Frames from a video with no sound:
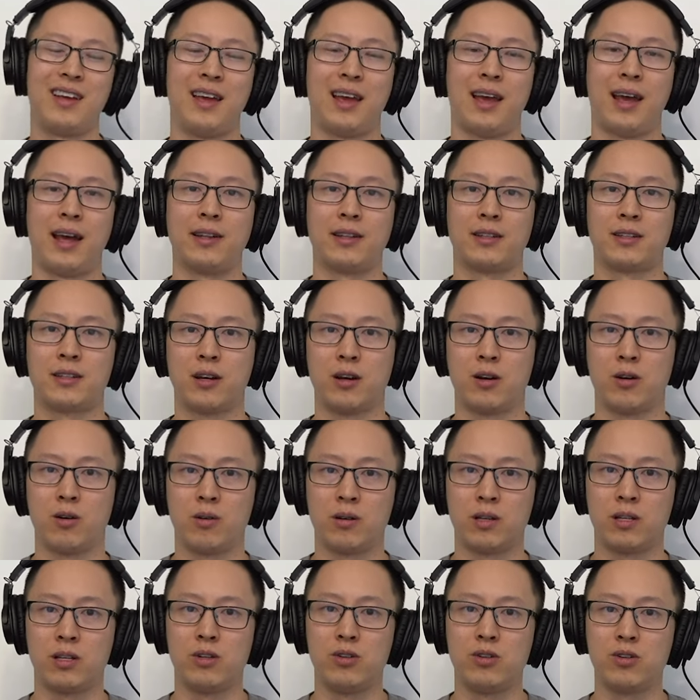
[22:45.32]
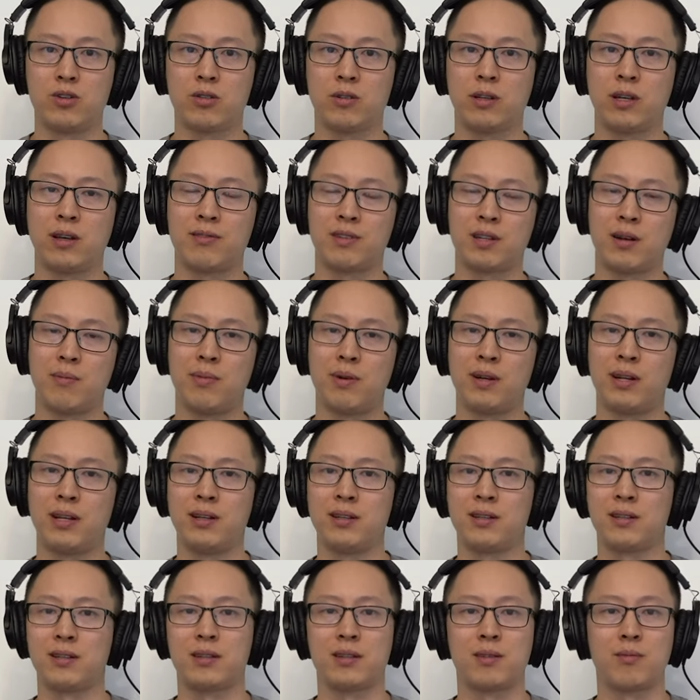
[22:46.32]
And so usually if
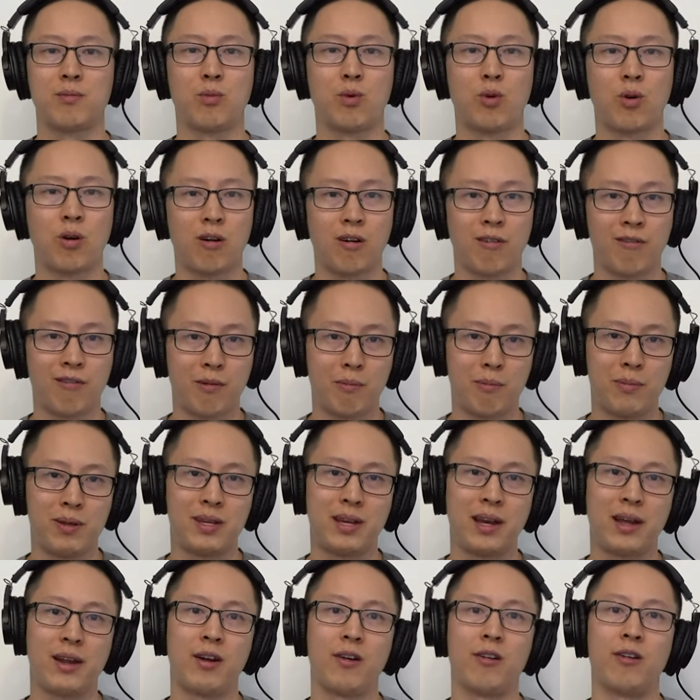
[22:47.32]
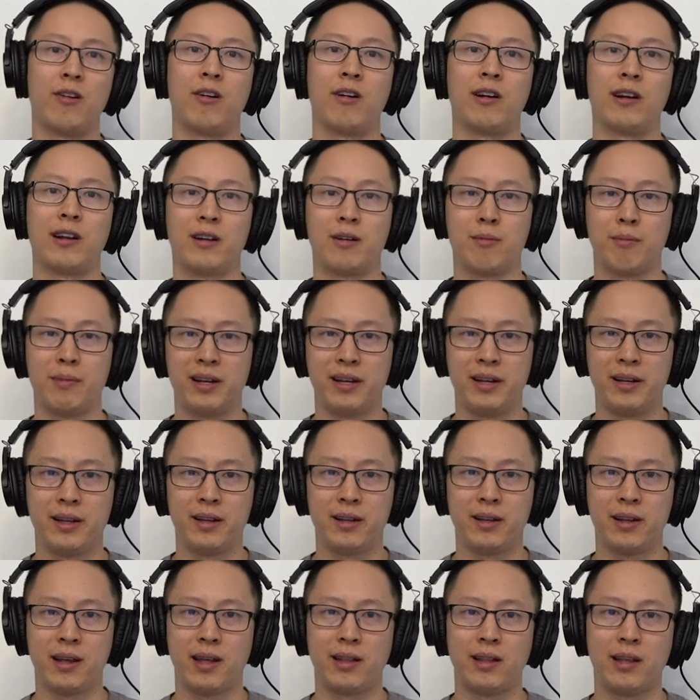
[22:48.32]
somebody's more of a beginner or an
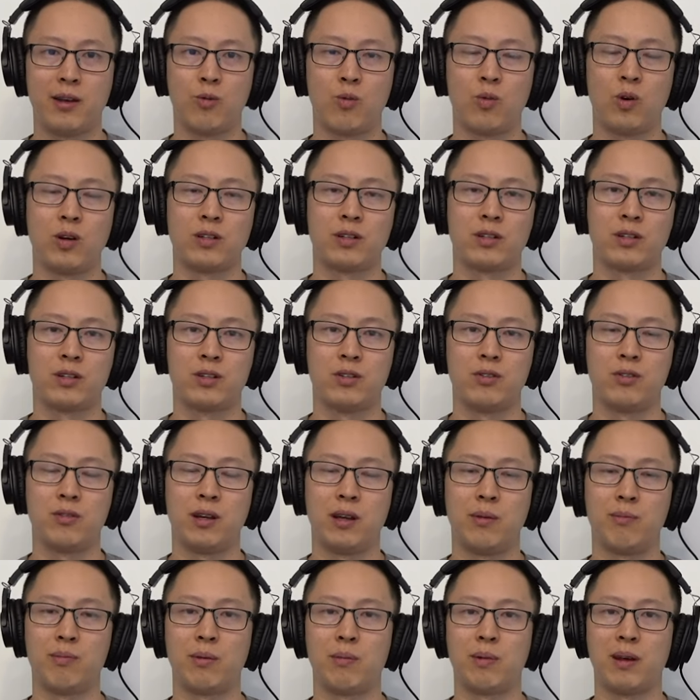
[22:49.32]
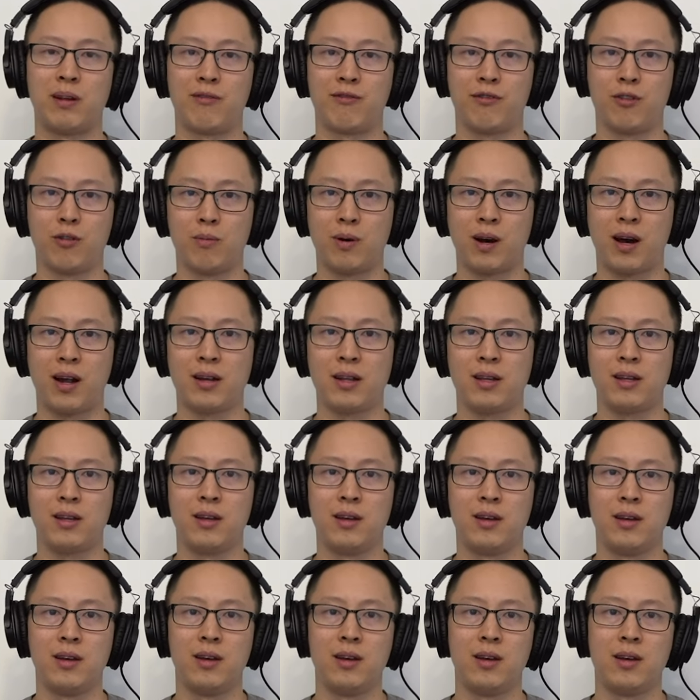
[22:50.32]
intermediate and they want to implement full body,
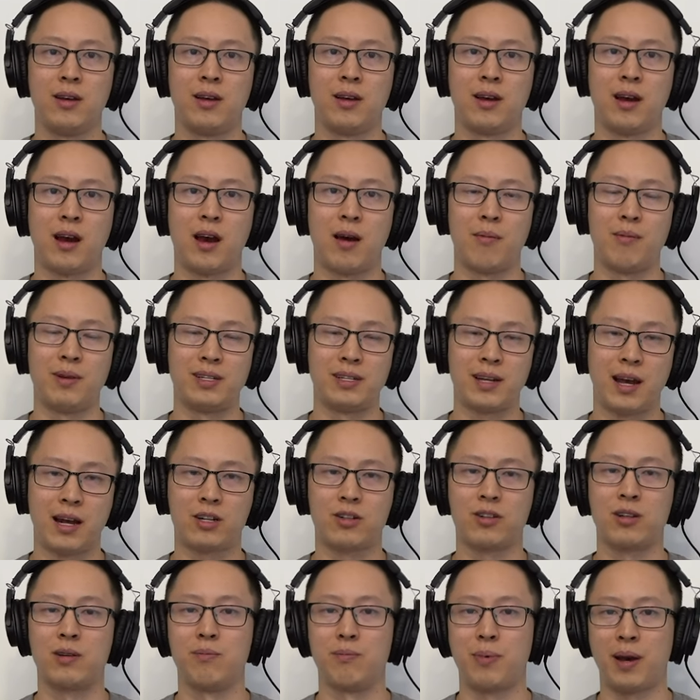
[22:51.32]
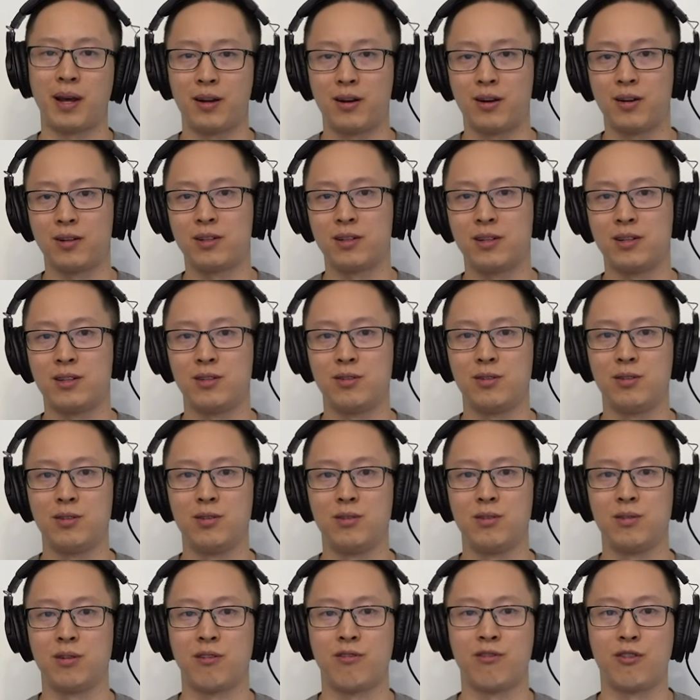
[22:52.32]
um, it's actually better to
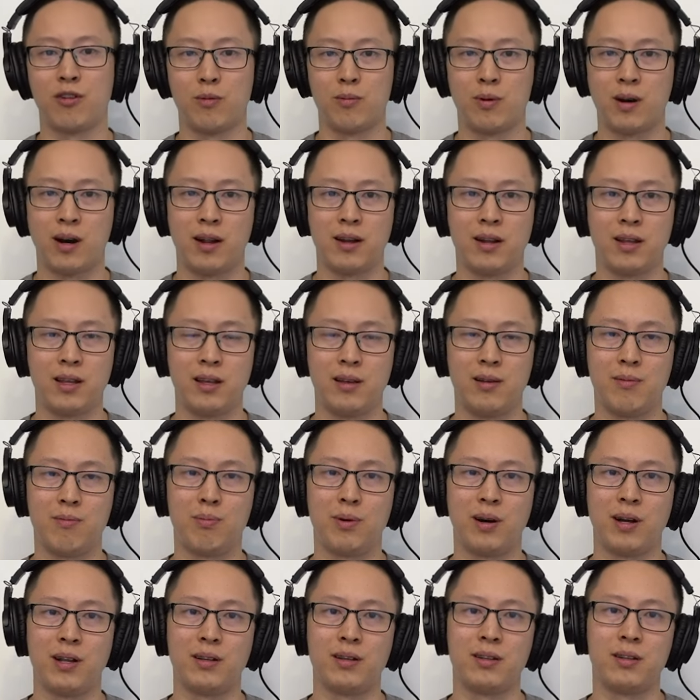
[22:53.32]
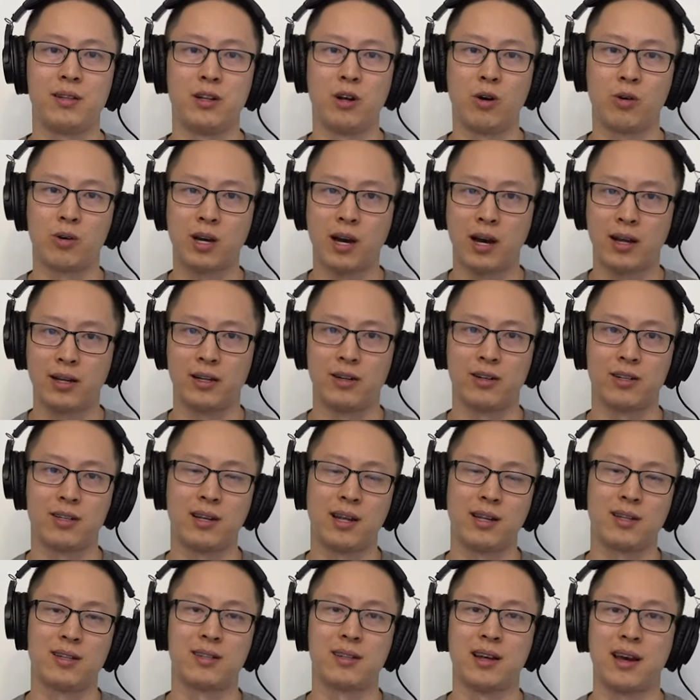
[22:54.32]
do a full body, but, you know, cut your
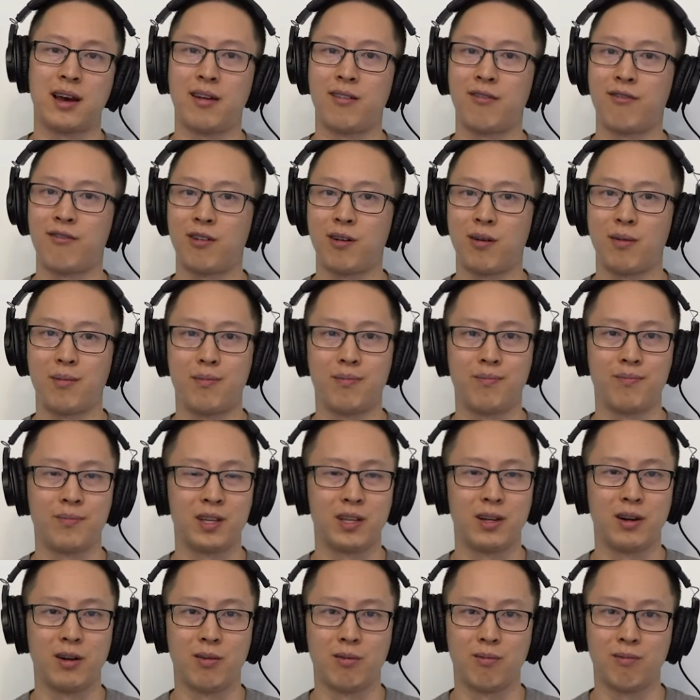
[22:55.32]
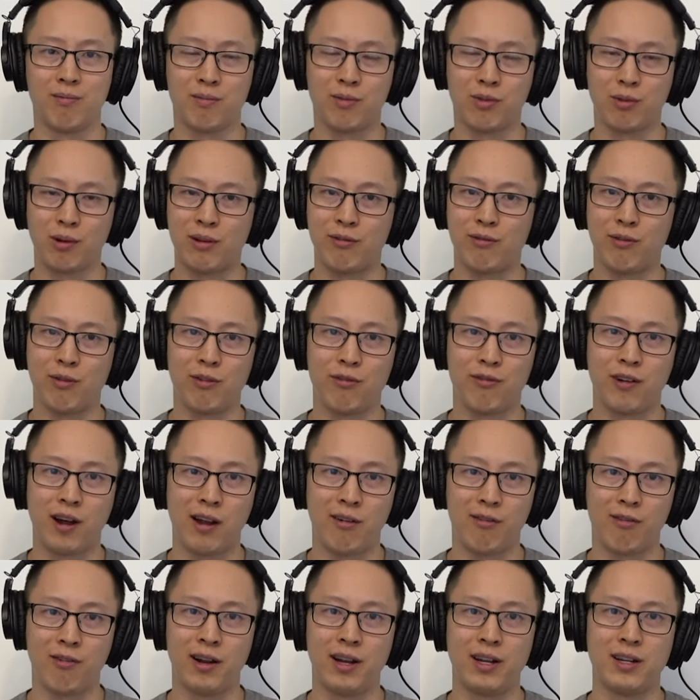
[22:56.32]
sets down from, you know, three, four,
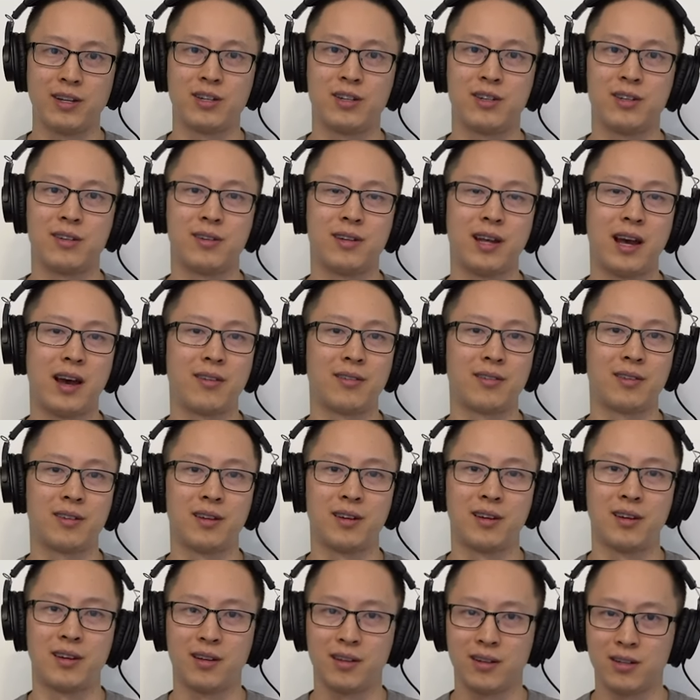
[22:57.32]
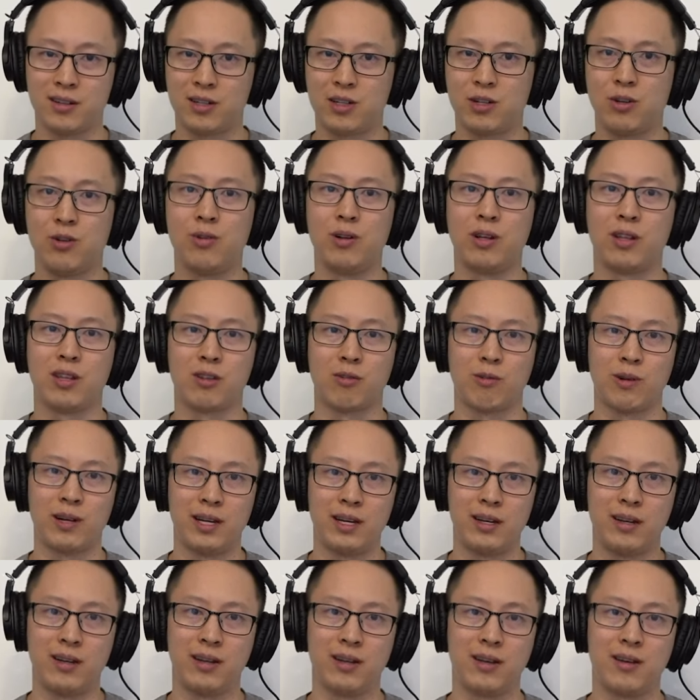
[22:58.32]
five range down to two to
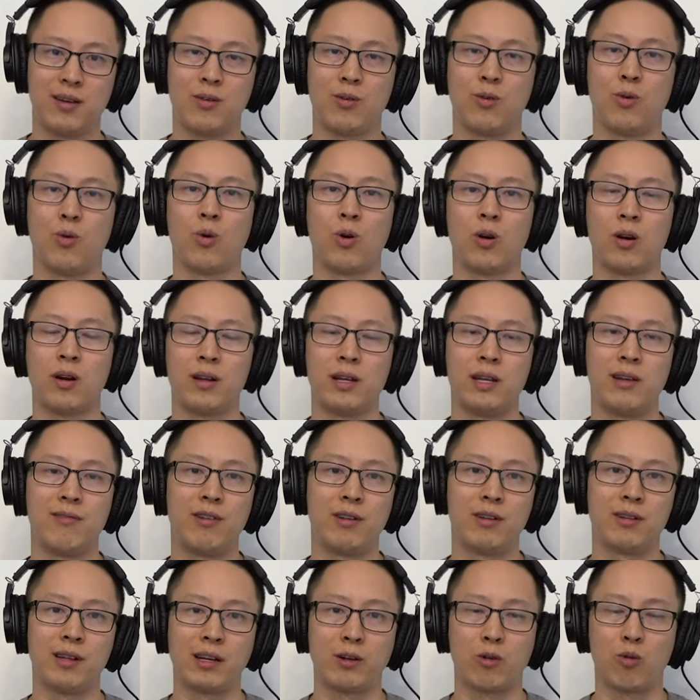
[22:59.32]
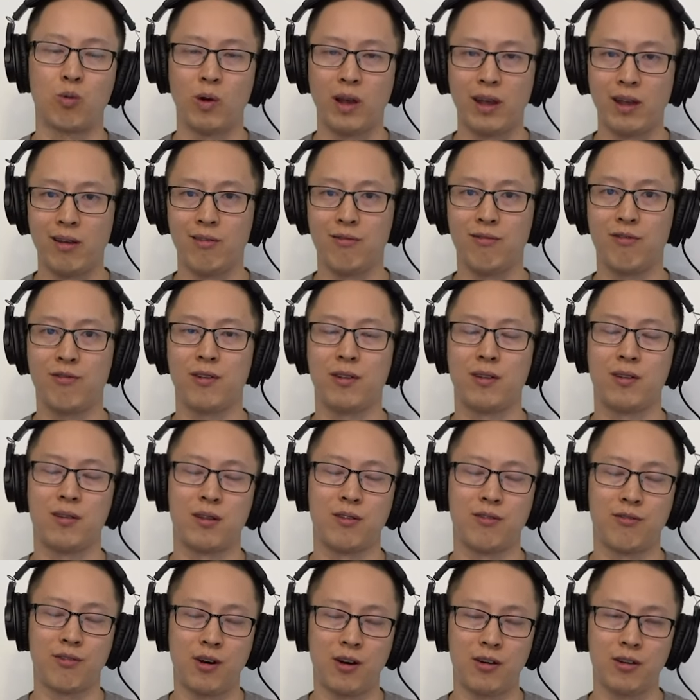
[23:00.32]
three, or even like wave
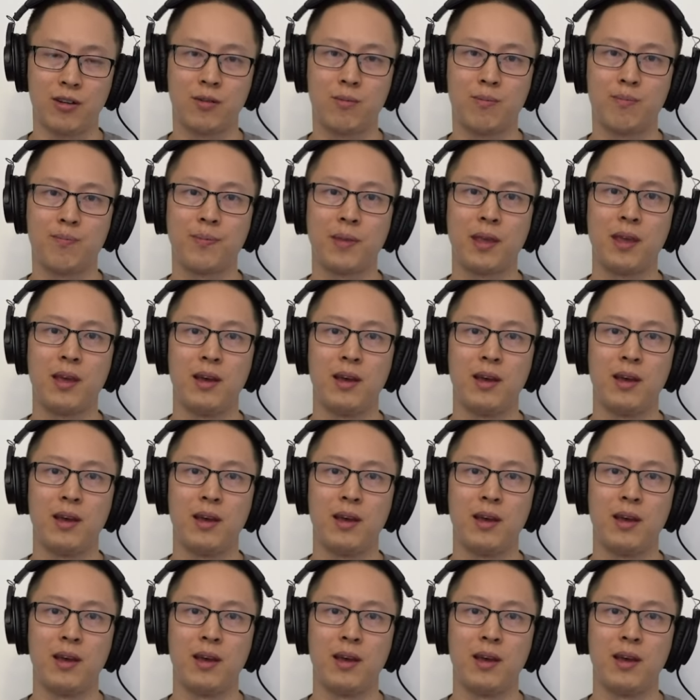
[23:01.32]
the volume.